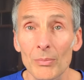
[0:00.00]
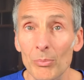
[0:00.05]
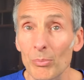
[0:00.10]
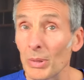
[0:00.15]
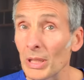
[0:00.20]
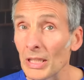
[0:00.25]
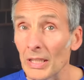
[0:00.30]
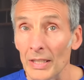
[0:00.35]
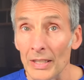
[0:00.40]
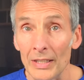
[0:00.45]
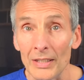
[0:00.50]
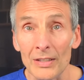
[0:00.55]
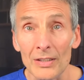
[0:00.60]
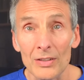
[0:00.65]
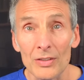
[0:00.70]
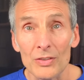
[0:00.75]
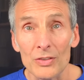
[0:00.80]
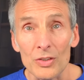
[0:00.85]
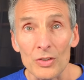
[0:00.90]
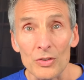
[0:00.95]
being,
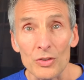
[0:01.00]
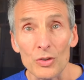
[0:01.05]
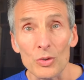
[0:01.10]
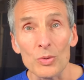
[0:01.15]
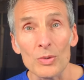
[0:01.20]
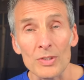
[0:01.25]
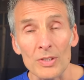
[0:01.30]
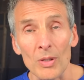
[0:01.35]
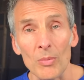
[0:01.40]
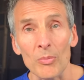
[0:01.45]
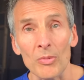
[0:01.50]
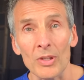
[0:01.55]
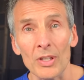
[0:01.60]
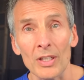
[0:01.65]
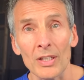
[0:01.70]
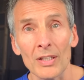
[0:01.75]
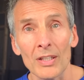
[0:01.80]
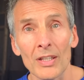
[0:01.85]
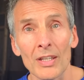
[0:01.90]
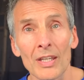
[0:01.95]
to do
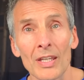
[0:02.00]
something